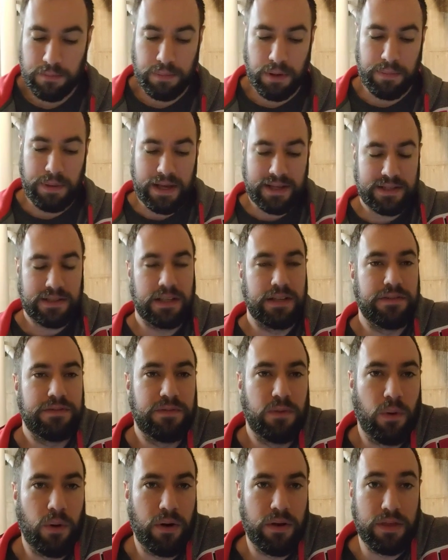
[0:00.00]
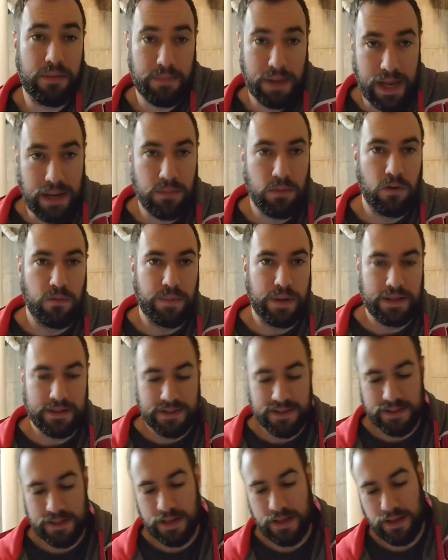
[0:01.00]
But basically for the main
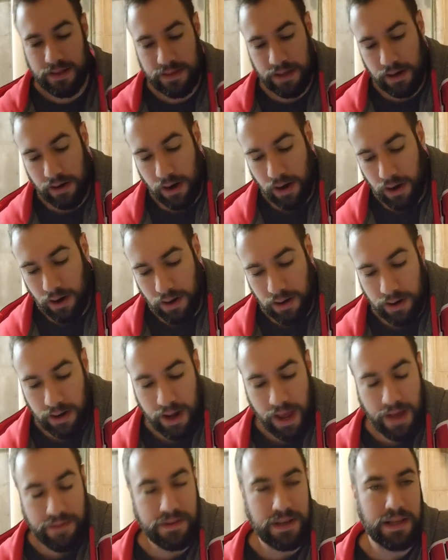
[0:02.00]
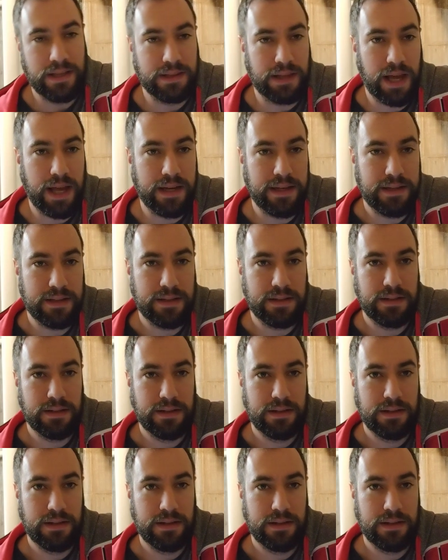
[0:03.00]
movements, there are heavy, light,